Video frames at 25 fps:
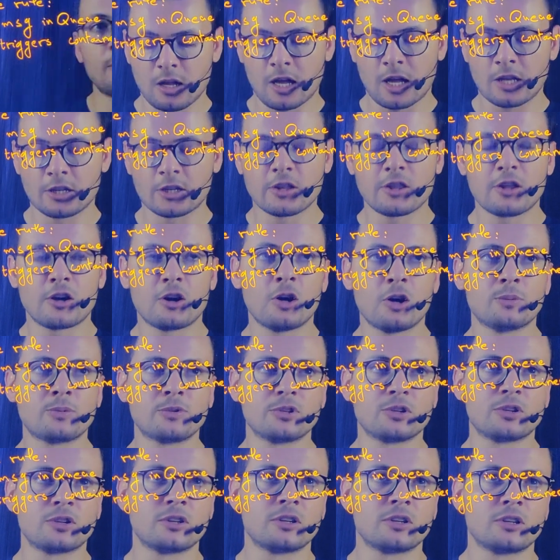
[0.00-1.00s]
Another
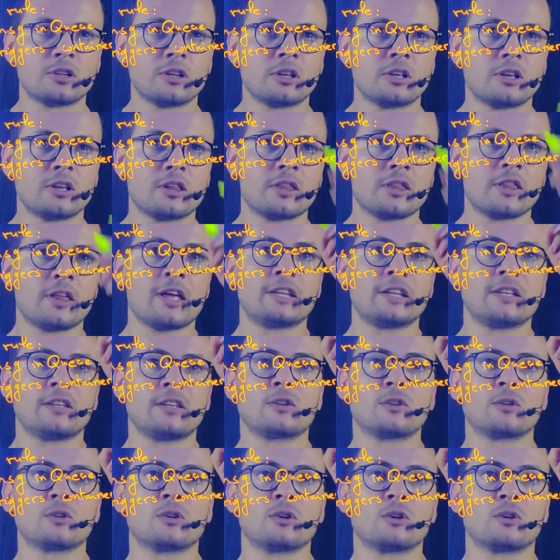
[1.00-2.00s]
option
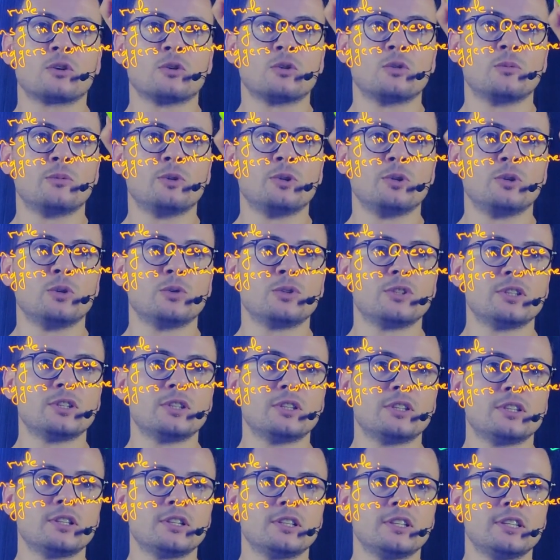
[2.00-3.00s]
that uh, could be
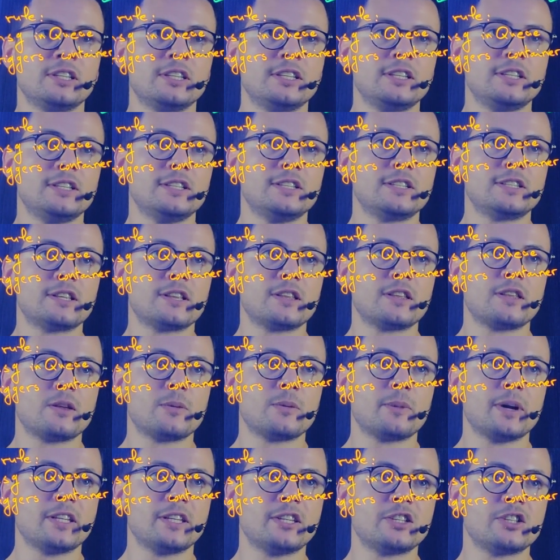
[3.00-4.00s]
used is
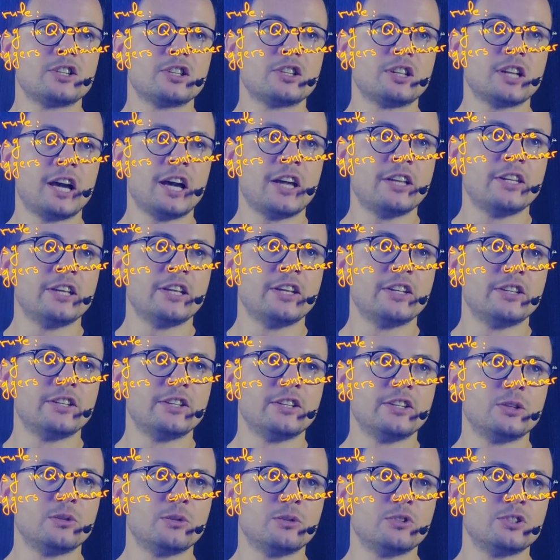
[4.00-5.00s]
the managed
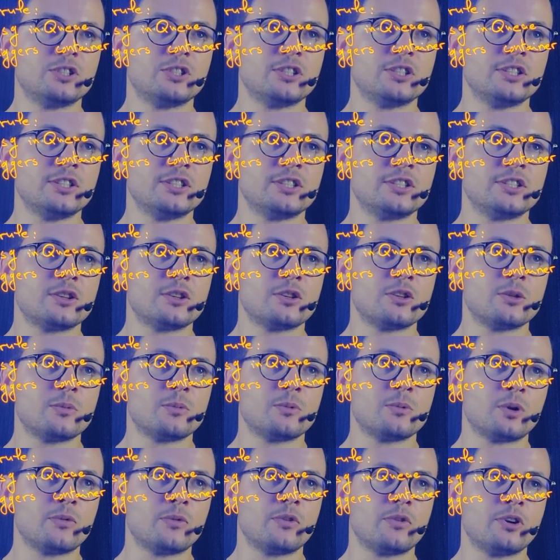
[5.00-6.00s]
identity, which is the
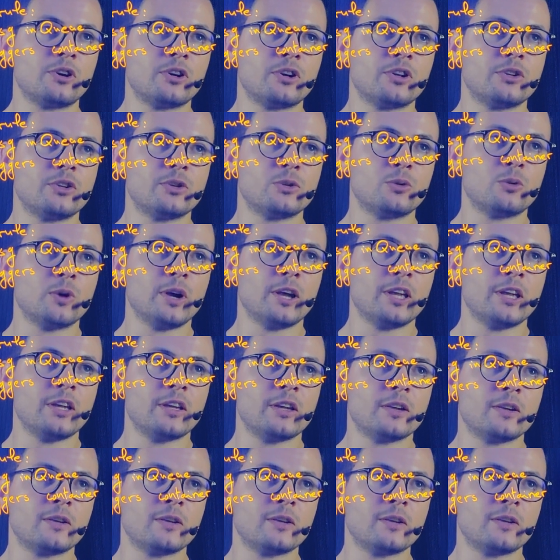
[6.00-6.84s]
preferred way.